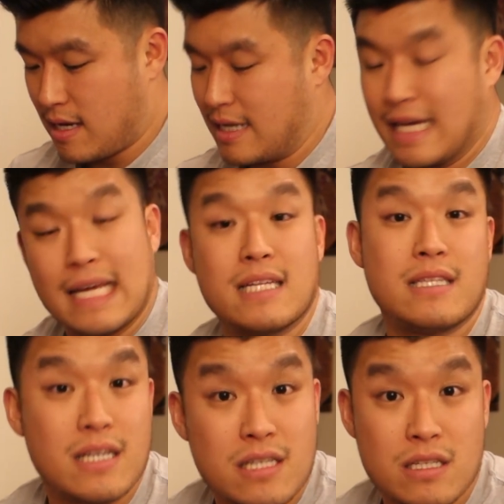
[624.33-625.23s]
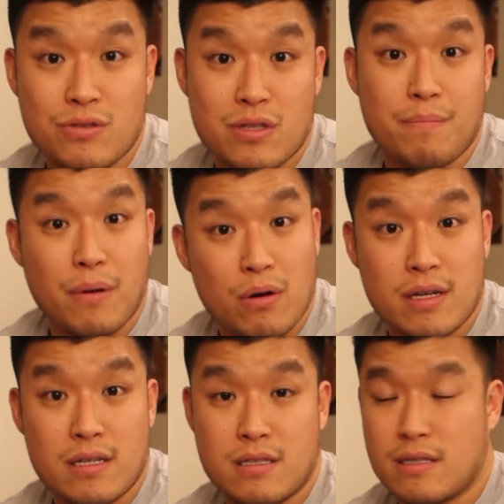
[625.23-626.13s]
and in addition to the
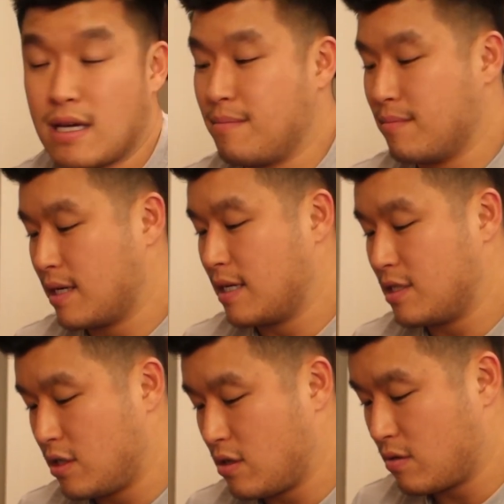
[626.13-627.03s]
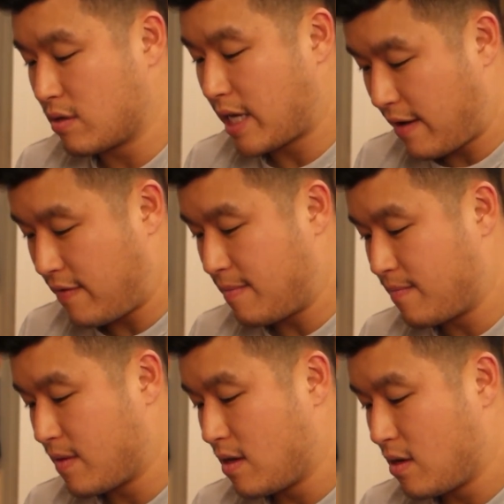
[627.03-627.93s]
bonus that me and Gio gave
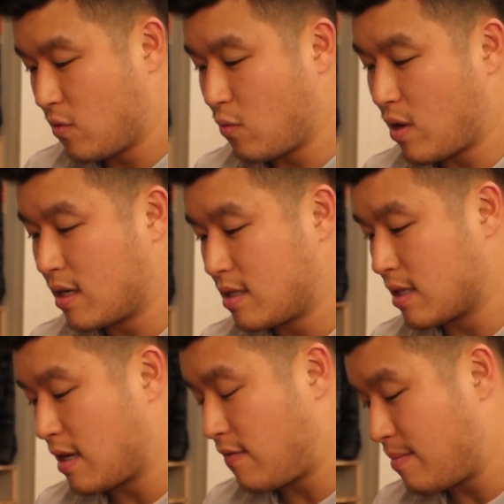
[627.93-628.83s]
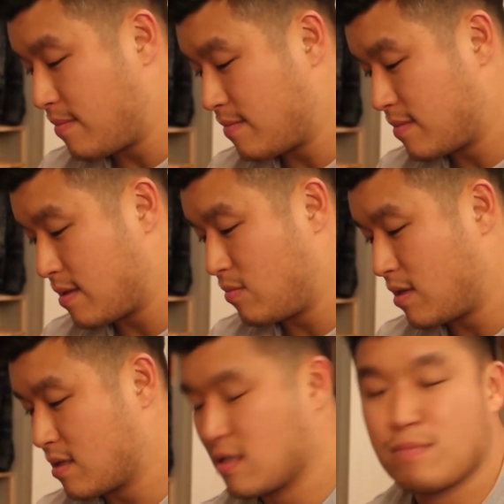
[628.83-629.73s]
him, we wanted to give him
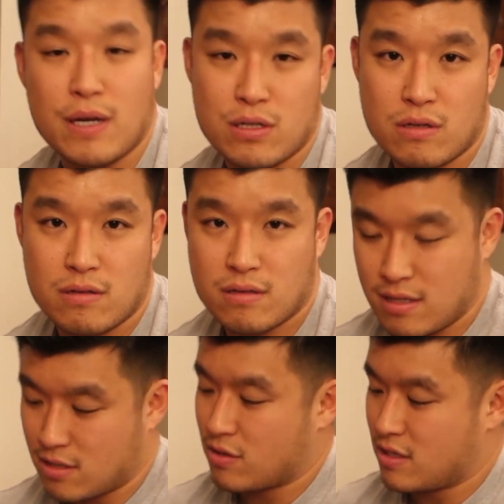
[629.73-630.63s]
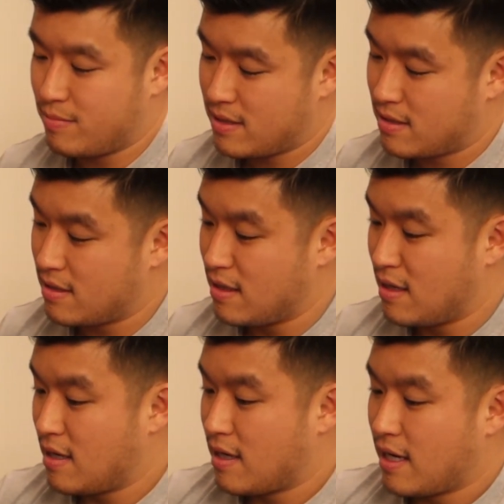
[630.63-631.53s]
something special this Christmas.
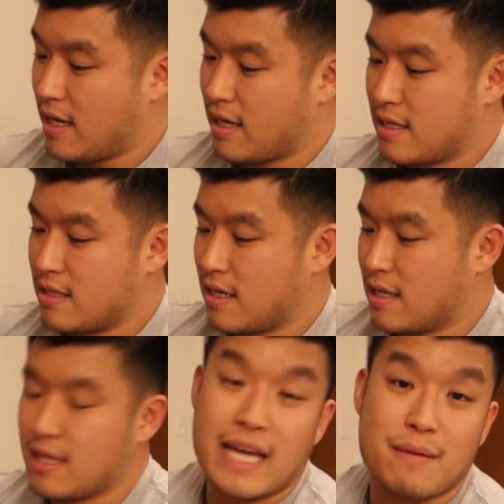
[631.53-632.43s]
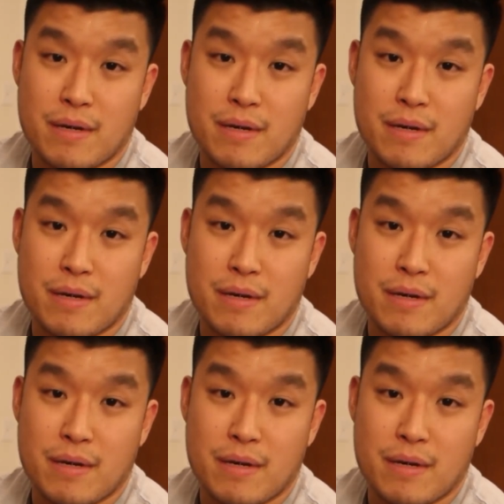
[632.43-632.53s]
And he's uh, like,